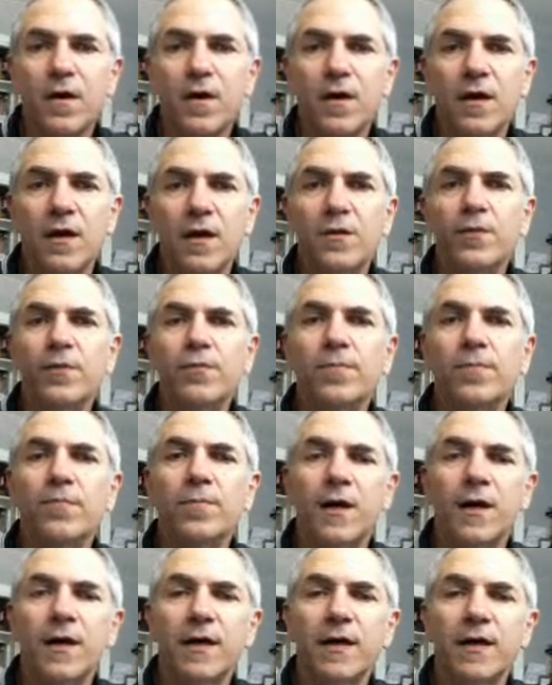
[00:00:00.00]

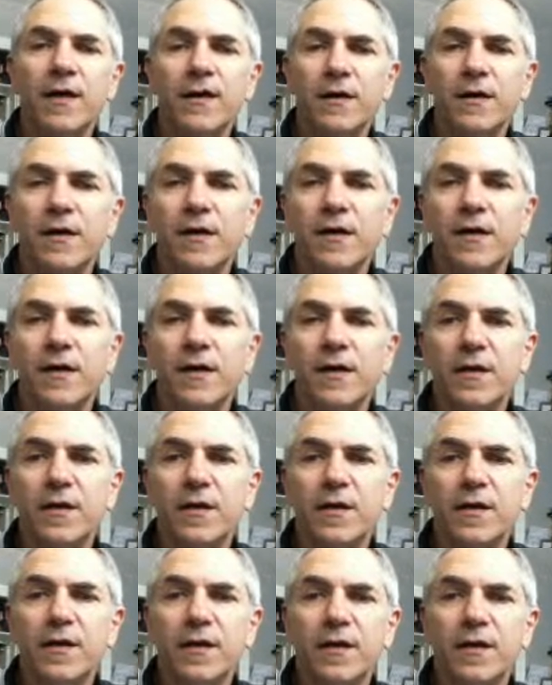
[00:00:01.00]
Huttenbach,
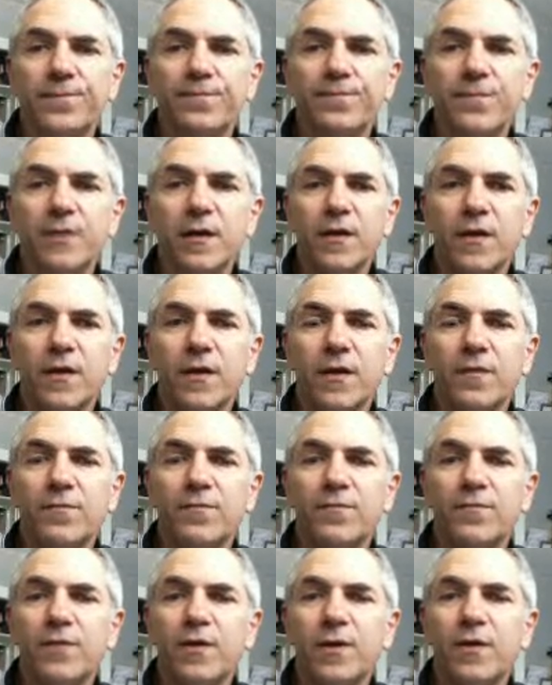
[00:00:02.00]
in
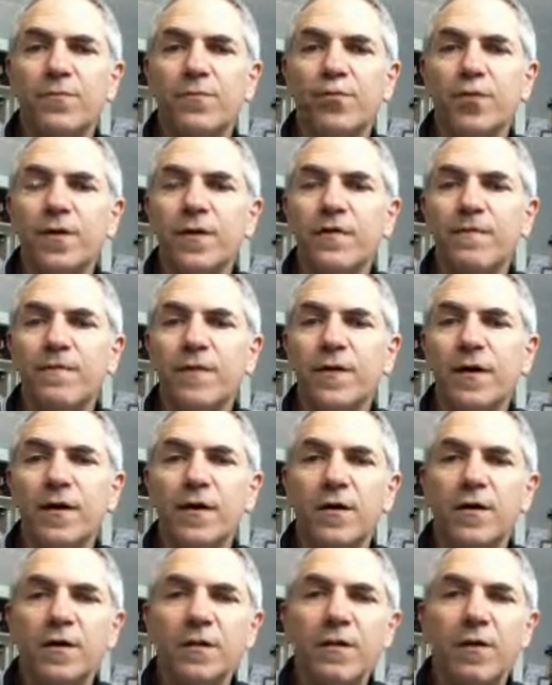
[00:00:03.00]
a brief
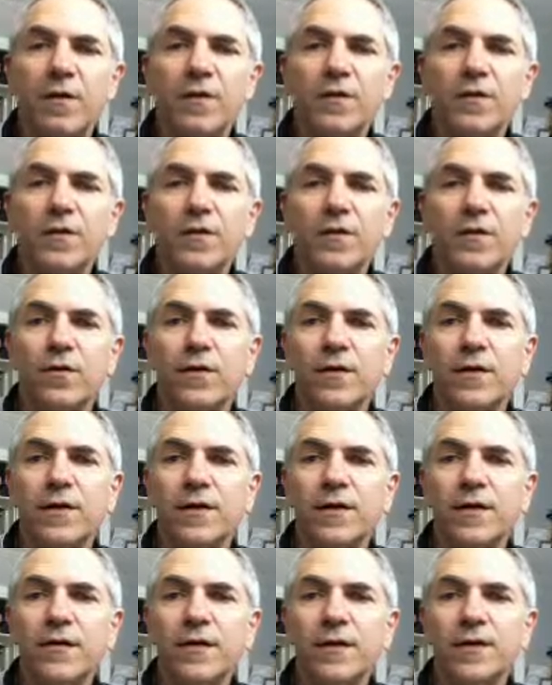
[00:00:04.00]
article
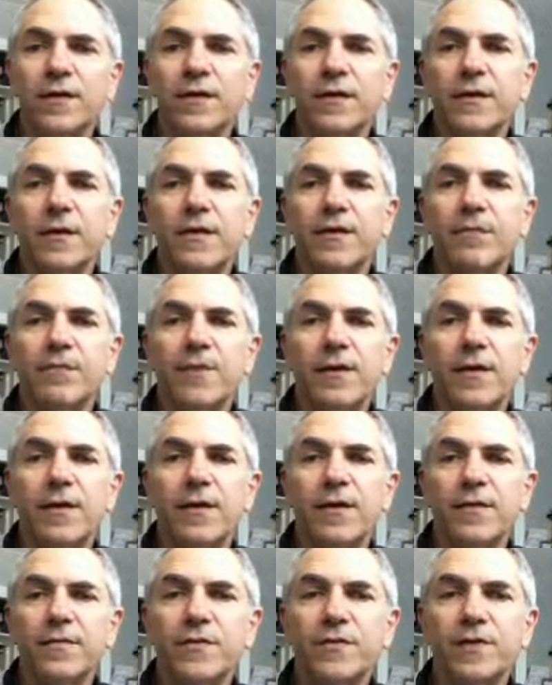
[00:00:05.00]
conducting a
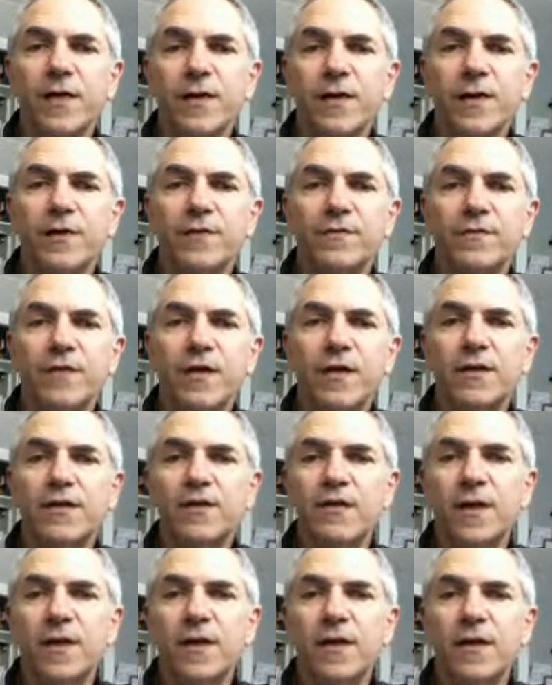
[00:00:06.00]
comparative study of
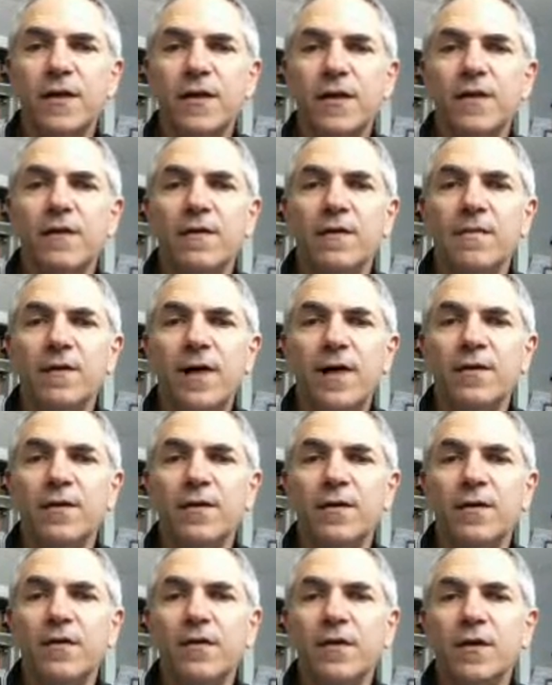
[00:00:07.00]
genocide, found
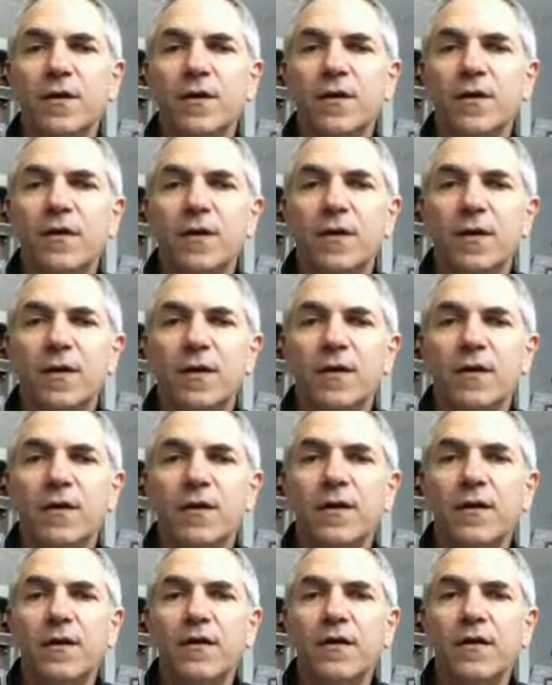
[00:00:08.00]
in
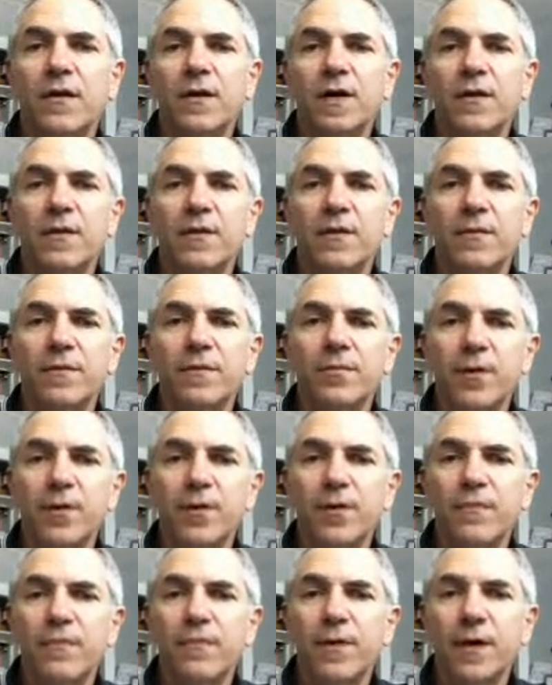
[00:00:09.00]
the edited
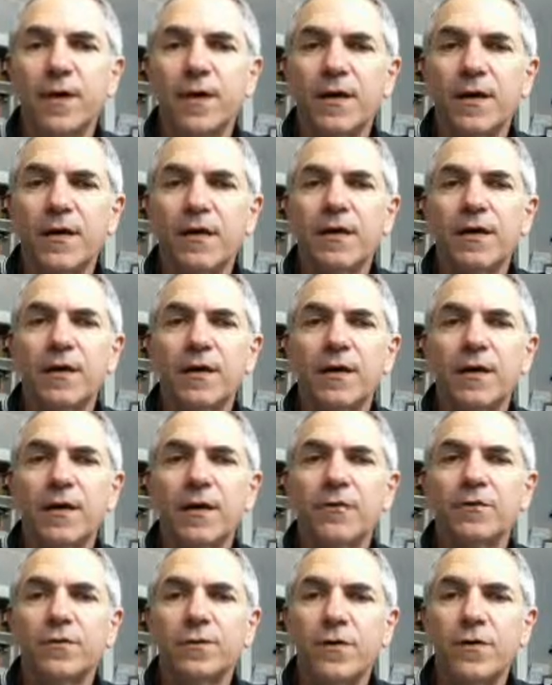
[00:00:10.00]
book by
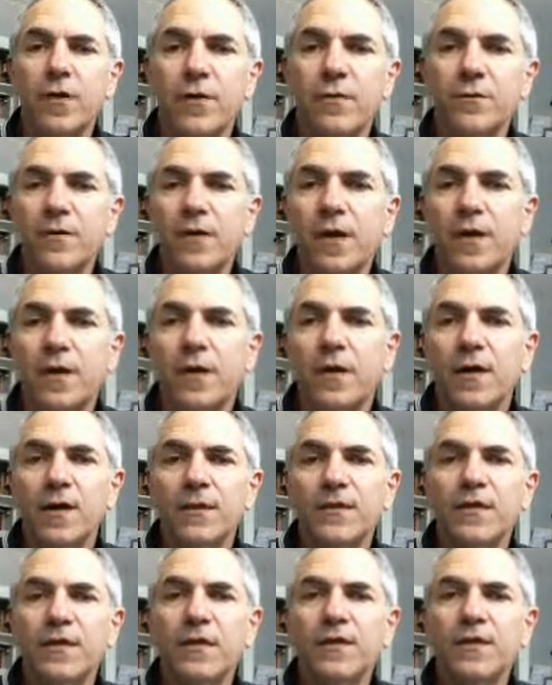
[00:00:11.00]
Dr. Toten,
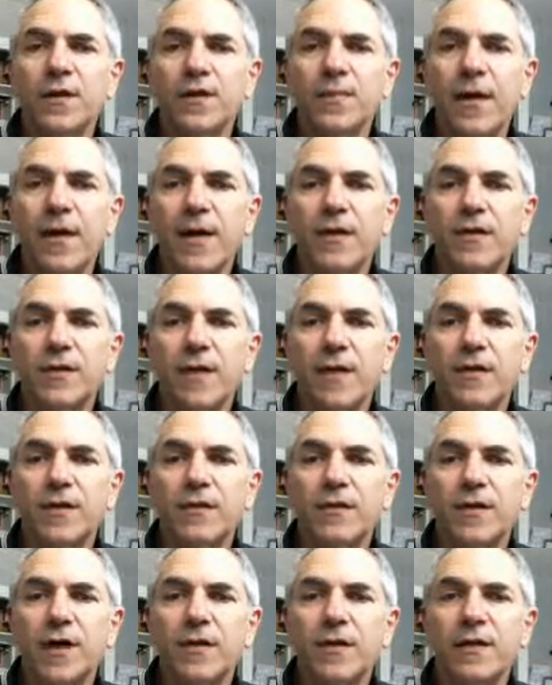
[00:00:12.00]
Teaching About
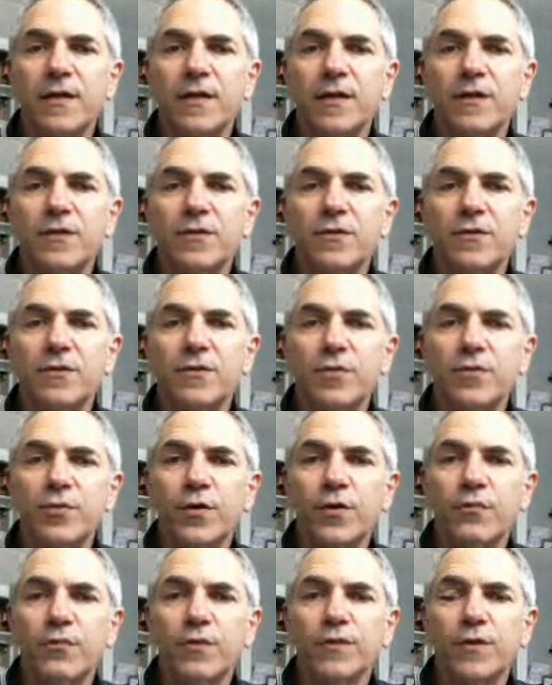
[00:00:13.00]
Genocide Issues,
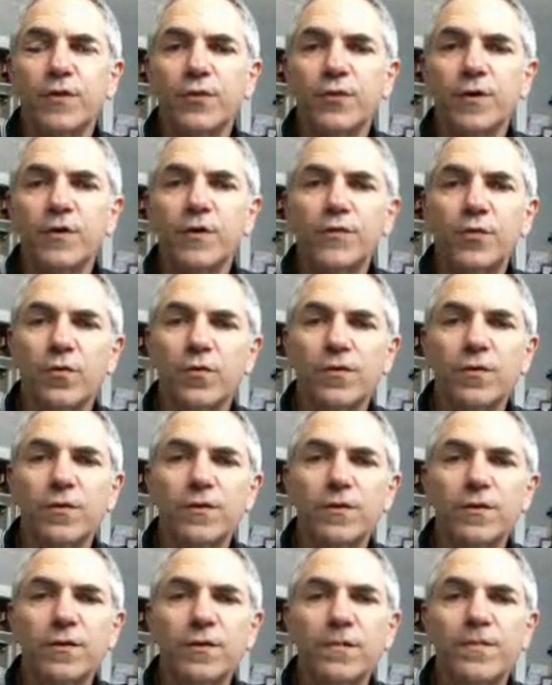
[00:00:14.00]
Approaches, and
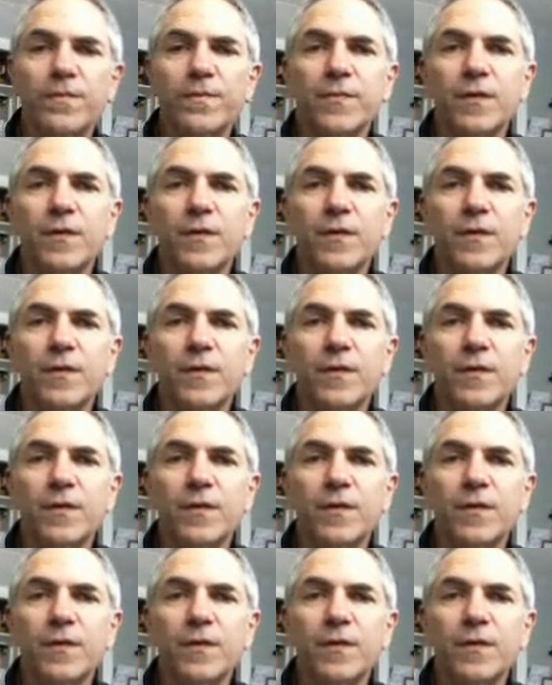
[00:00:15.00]
Resources,